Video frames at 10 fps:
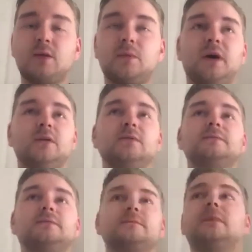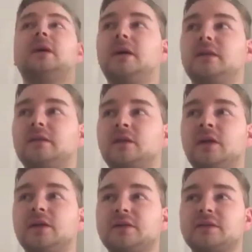Well,
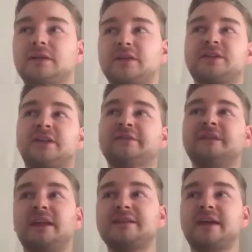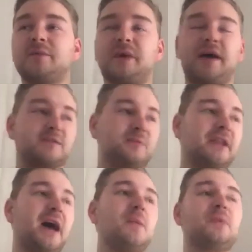the stuff that has been
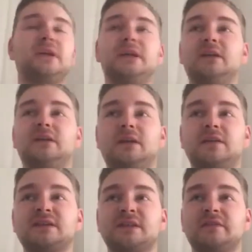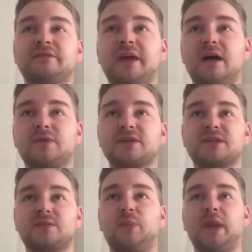happening is stuff that
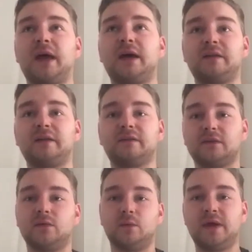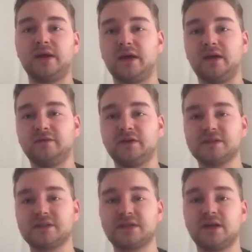was planned way ahead of
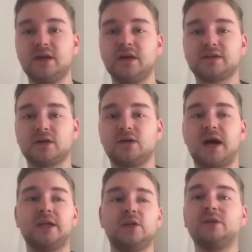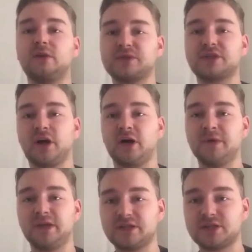us. So I knew it was
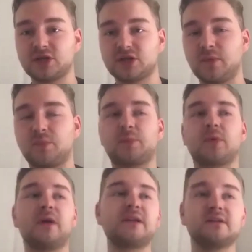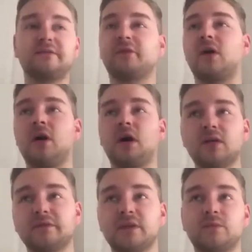coming. So the preparation for all
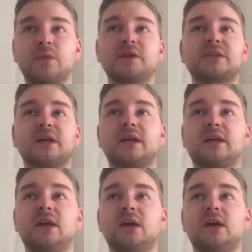of it was like,